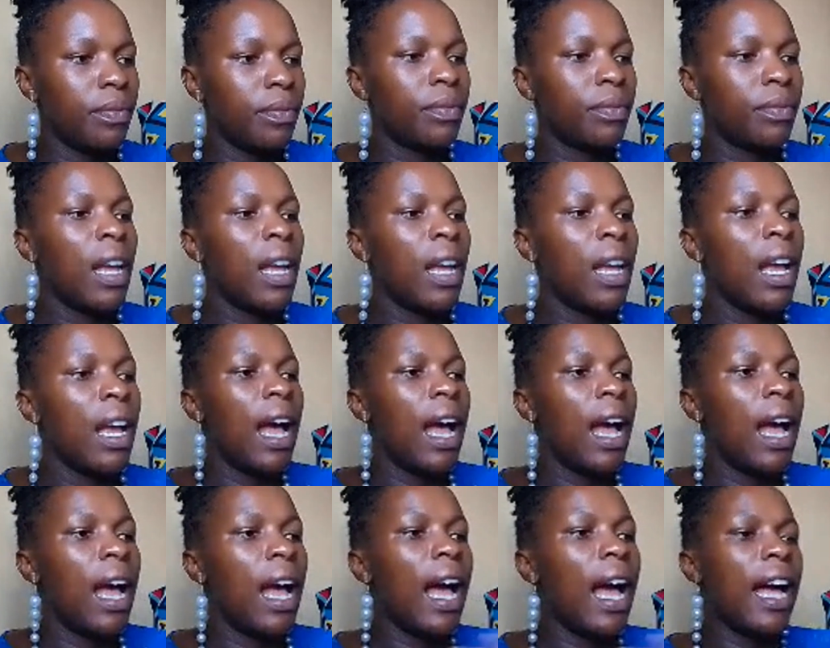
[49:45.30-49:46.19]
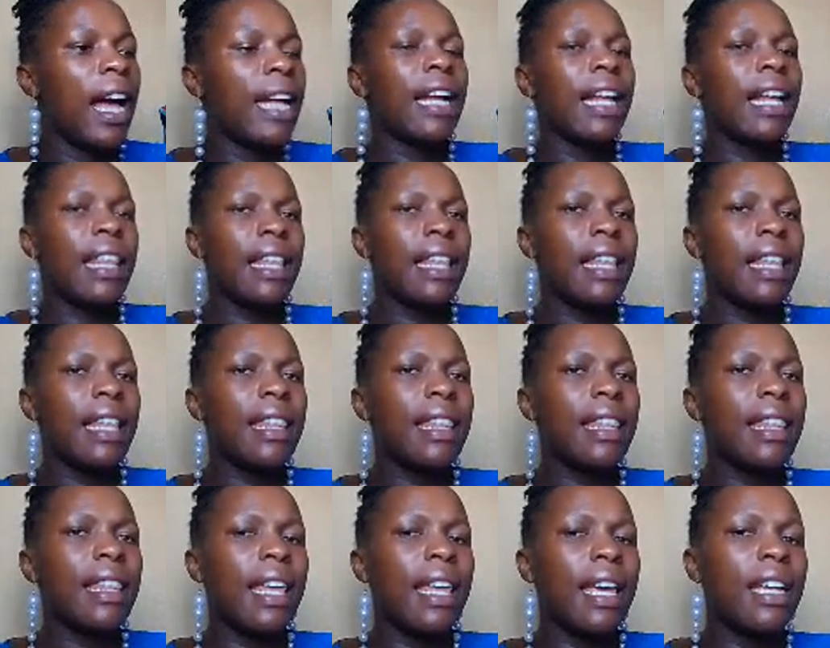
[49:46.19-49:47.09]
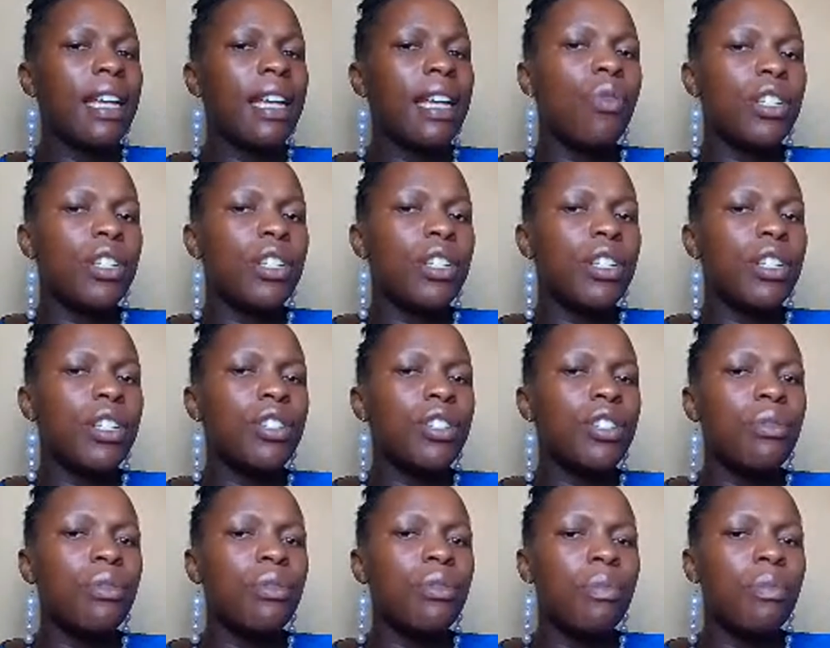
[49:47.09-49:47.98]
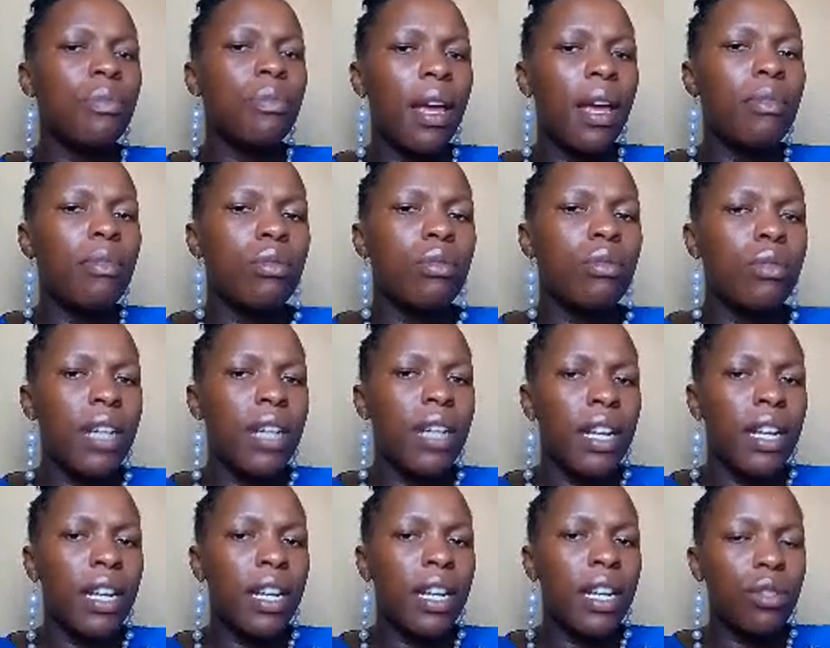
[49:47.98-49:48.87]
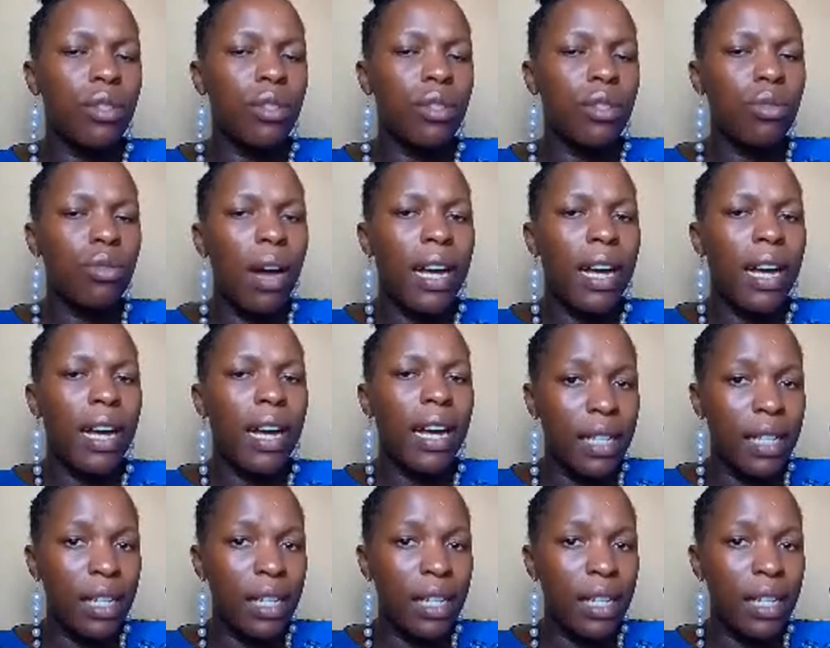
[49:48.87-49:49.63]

another thing is, you want to be able to network intentionally,